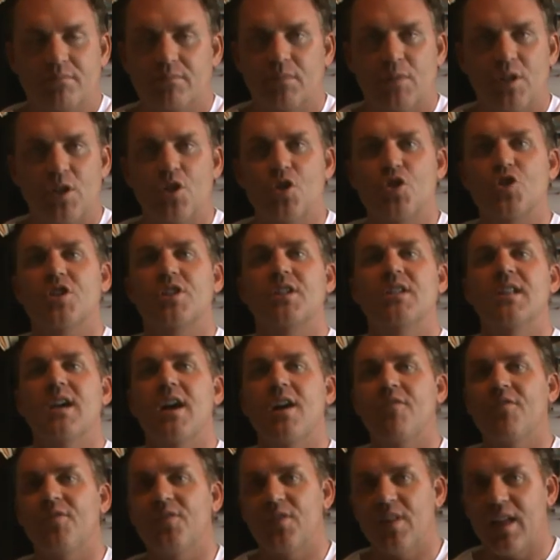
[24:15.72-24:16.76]
there's
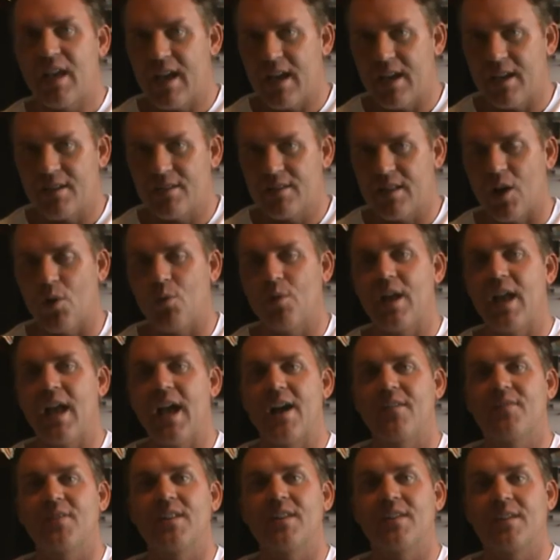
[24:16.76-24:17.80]
enough things that we
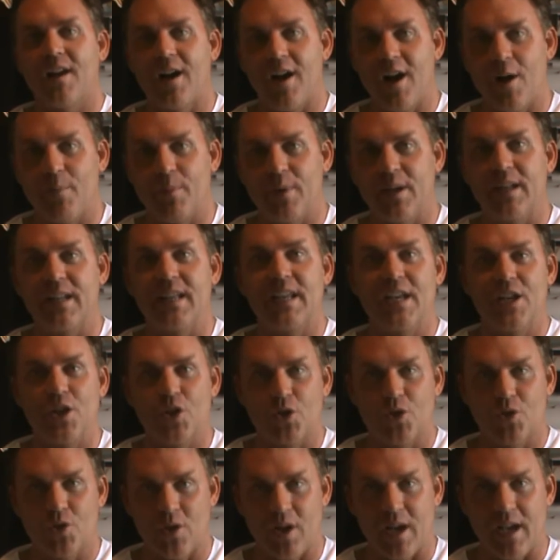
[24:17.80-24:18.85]
have in common
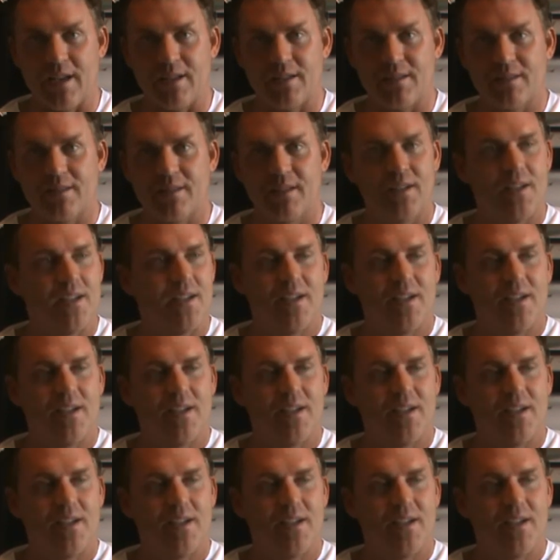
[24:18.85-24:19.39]
in Christ.